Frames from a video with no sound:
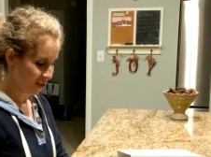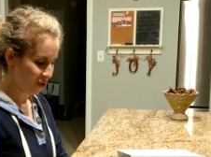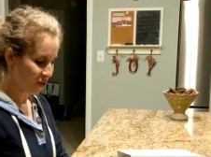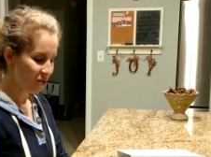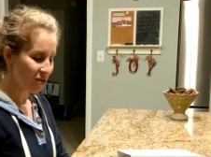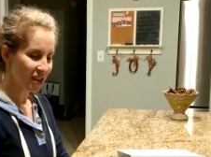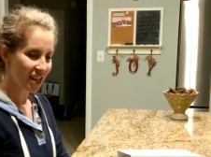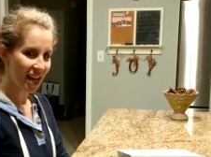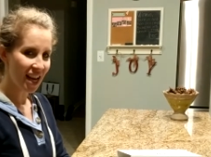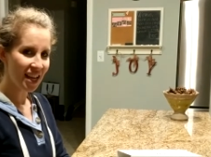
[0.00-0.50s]

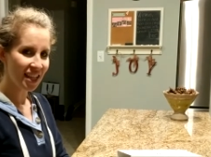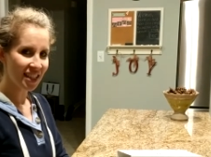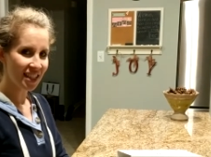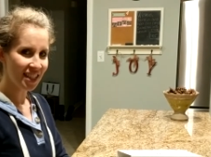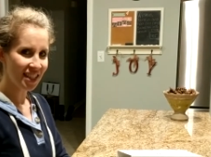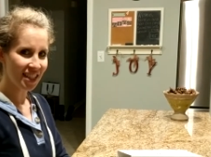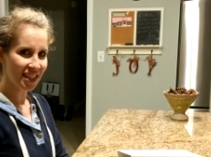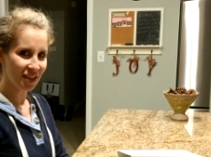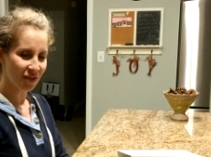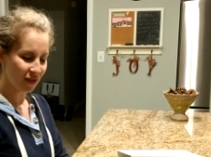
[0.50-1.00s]
Oh yes,
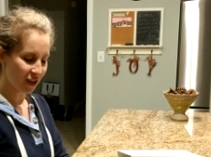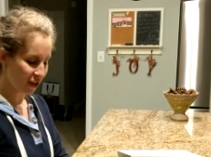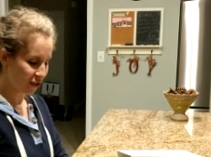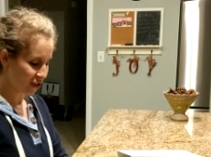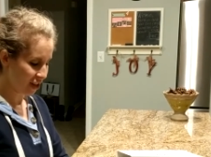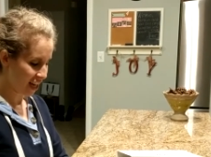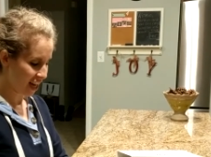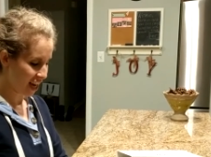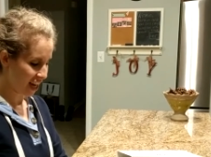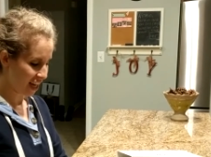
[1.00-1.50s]
this is
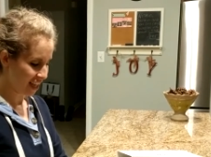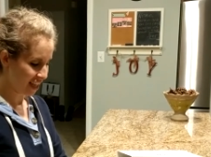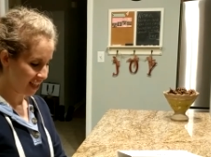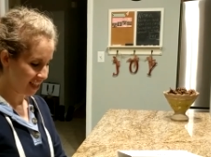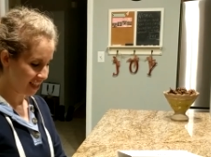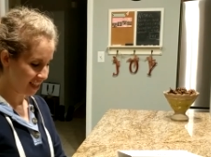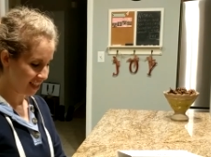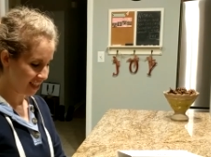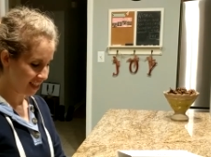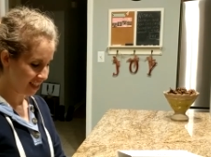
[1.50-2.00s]
very
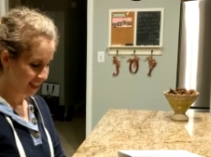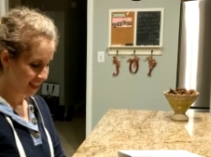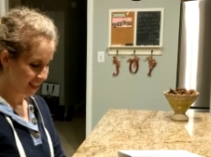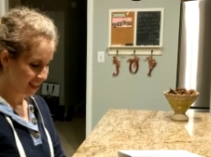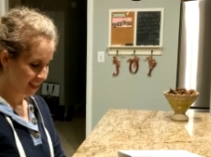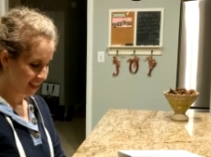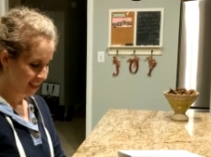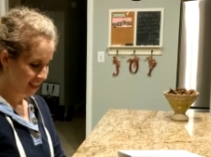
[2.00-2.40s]
nice.